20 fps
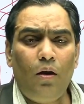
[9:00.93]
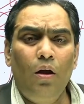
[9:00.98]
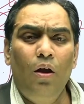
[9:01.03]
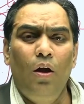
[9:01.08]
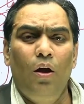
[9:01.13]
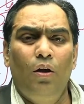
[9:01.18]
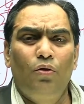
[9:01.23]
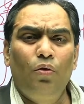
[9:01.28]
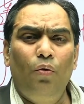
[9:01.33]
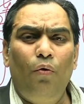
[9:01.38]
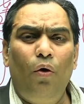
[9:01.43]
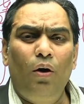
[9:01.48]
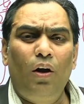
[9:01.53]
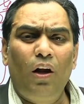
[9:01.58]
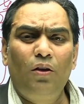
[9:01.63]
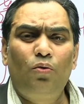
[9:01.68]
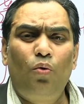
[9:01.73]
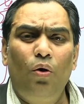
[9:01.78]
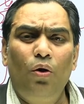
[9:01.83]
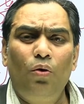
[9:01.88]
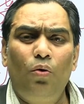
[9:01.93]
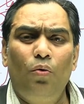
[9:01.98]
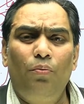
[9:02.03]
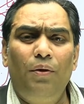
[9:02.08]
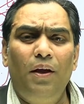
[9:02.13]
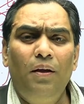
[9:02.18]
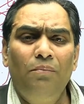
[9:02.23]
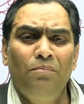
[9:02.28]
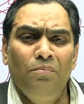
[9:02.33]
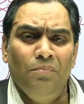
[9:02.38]
So what is going to
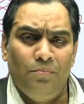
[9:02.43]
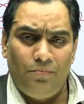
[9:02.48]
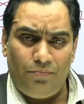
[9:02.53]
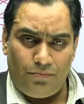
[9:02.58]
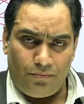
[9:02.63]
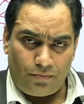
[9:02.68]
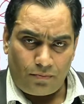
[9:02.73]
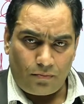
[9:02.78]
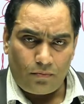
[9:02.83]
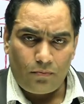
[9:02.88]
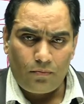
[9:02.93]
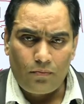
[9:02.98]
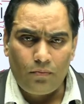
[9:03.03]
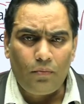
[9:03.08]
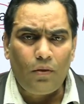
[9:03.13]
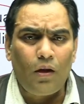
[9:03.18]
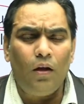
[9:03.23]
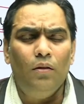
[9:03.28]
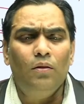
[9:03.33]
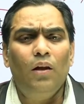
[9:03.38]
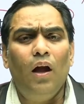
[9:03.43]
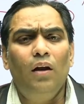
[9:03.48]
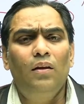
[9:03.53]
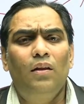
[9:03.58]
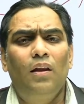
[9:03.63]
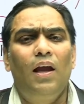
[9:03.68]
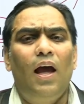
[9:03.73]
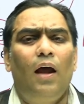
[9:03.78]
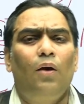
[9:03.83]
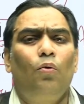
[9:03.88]
be that
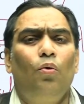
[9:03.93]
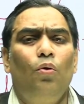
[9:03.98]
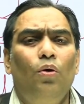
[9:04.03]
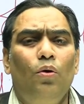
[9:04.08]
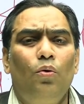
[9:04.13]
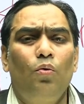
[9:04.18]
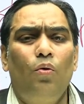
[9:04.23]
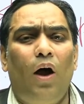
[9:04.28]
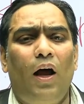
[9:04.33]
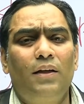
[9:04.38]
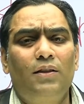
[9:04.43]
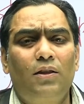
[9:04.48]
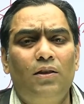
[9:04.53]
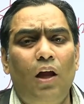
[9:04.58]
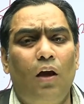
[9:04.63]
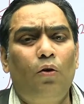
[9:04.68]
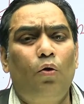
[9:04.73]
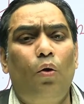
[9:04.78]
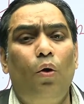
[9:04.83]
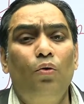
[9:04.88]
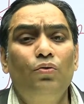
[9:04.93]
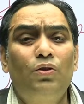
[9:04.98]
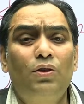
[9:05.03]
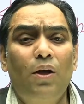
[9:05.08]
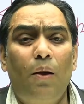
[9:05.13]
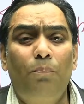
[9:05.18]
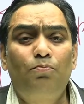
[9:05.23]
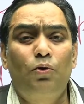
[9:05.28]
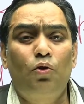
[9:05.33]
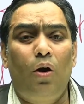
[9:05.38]
they are going to ask the
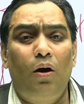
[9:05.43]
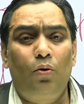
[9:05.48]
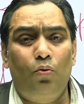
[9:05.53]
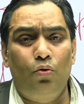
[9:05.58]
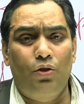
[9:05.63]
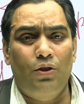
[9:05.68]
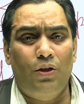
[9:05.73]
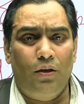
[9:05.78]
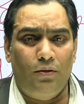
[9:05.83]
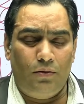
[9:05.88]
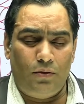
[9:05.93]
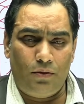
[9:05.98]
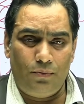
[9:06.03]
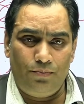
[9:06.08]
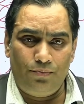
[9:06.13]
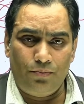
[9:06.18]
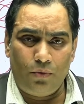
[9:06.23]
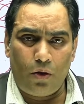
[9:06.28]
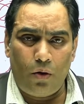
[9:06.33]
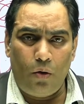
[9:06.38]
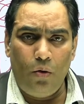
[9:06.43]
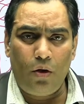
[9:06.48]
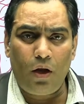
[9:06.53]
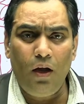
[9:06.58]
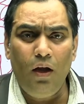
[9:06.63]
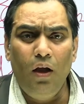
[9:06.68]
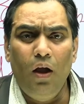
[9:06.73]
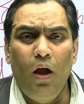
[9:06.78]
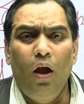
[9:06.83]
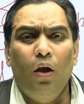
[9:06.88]
conceptual questions. Okay,
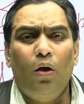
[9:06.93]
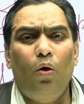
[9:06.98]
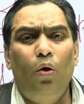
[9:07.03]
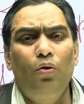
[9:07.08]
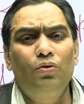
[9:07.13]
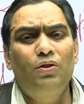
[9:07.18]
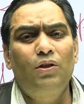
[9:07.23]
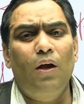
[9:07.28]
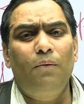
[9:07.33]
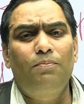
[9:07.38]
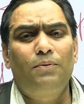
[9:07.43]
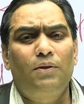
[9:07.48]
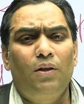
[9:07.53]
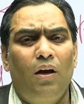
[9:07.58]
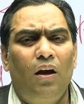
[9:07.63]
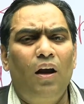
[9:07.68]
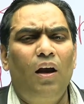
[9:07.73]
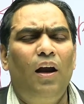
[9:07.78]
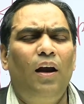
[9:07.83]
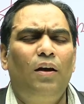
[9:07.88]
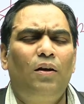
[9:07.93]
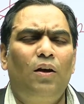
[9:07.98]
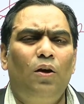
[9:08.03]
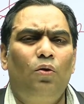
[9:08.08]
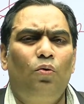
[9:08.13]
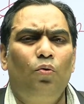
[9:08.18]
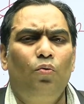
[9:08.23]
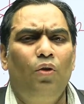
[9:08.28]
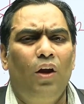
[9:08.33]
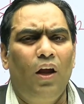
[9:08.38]
concepts related
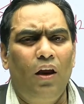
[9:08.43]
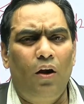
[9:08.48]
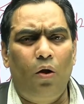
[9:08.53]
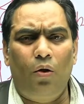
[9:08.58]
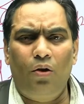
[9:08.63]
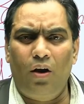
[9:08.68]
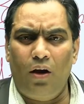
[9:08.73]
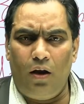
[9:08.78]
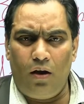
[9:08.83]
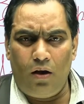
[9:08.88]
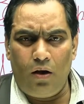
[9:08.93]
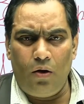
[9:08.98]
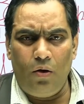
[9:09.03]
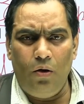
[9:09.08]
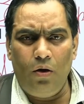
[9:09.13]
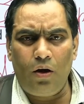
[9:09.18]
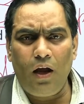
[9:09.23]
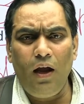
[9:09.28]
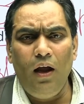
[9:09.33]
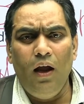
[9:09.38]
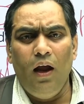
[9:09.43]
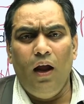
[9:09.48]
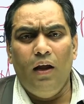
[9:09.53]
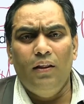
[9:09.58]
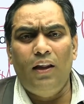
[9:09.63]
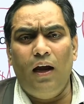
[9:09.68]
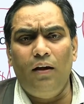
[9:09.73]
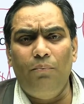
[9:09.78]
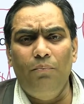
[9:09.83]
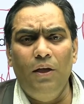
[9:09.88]
to need or read. Okay,
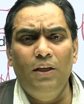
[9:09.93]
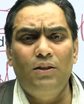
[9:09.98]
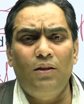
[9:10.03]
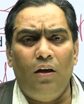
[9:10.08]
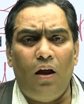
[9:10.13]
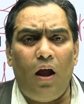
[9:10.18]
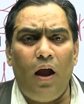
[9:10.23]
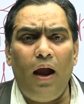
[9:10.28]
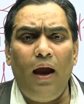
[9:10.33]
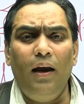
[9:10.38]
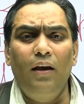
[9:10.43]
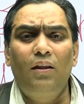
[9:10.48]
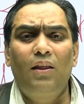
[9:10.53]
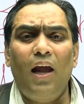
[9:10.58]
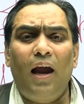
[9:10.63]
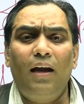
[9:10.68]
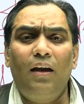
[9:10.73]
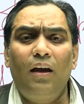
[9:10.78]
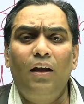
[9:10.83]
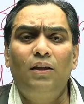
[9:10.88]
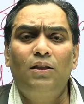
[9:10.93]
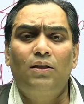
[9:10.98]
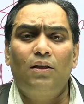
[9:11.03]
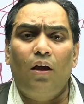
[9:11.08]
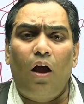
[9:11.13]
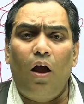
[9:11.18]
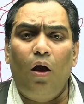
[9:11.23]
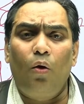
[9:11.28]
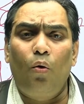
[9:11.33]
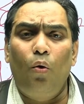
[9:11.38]
that means, and that is
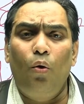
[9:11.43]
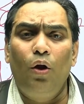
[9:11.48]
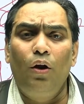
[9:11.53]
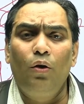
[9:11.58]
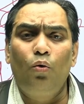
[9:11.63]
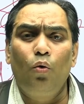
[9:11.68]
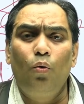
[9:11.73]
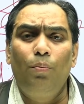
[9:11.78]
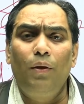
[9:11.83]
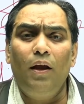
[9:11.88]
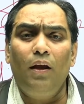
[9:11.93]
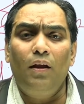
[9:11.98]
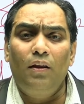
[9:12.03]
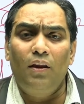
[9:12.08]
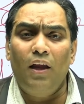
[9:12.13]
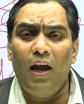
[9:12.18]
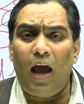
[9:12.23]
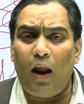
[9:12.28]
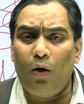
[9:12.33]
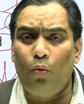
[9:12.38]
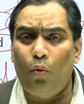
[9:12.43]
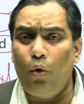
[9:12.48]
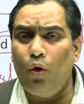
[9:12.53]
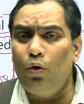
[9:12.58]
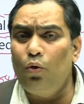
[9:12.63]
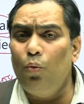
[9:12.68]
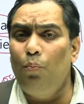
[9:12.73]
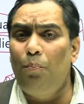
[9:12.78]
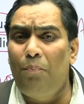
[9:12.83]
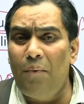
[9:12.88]
going to be, they are going
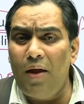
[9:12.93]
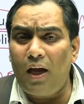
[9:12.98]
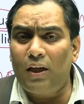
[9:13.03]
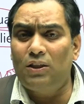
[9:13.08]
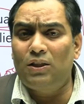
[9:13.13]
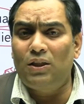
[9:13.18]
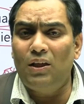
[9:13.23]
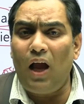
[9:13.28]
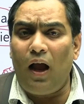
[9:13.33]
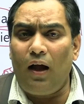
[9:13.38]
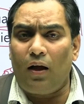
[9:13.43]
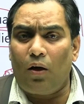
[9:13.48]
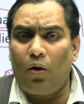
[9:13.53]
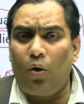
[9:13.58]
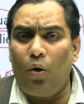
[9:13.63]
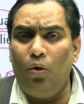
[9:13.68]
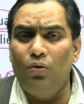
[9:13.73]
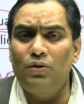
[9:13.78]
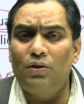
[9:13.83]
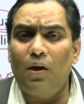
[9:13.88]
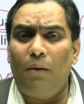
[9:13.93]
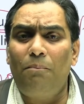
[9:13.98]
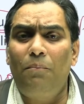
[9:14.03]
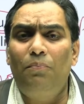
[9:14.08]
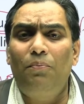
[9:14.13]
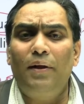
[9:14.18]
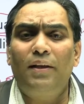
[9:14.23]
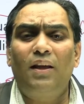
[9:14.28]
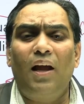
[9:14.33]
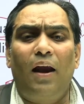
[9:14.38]
to mix the concept
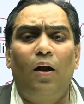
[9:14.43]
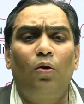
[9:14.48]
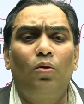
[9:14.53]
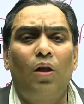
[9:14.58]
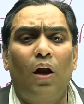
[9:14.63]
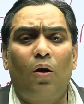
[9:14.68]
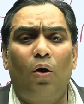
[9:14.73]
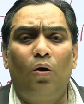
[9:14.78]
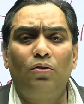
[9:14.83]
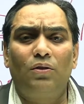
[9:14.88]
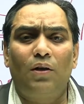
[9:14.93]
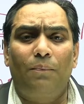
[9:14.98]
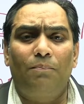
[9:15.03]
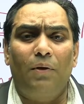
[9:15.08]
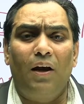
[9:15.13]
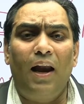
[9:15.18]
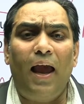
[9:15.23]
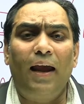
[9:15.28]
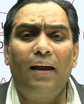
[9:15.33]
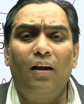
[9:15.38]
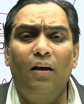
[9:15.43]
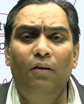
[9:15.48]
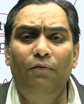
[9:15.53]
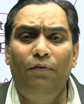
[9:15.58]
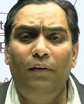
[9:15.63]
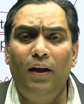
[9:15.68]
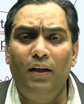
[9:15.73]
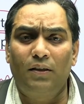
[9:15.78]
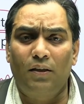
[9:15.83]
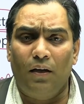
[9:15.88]
with another concept like
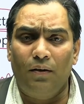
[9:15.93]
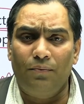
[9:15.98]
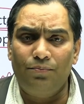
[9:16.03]
inflation,